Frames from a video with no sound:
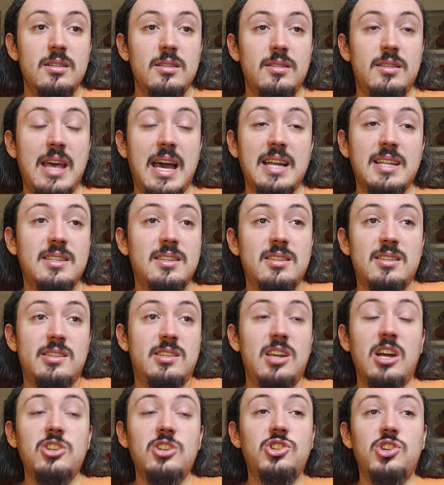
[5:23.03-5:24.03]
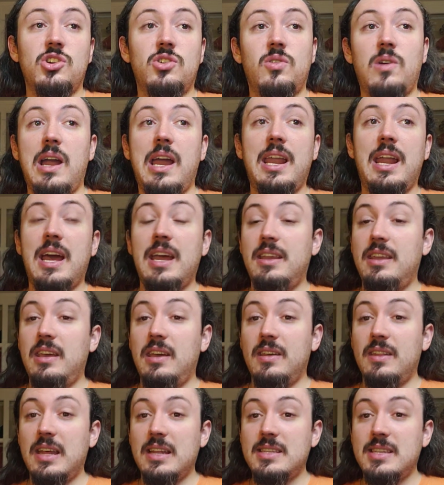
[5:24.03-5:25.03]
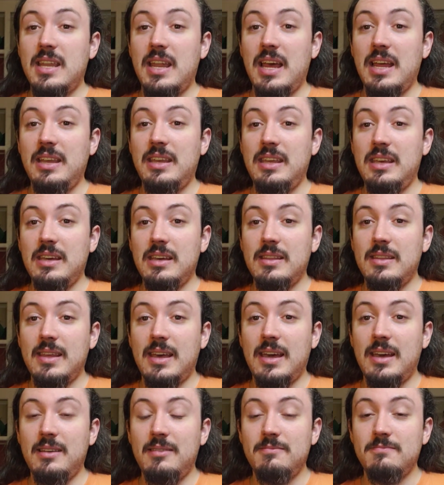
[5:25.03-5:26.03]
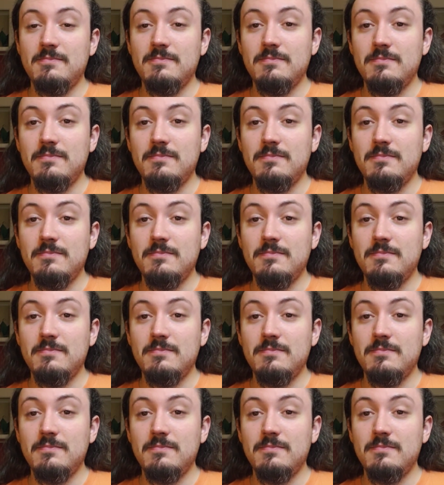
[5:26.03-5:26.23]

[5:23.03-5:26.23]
that's such a great idea. That's an idea that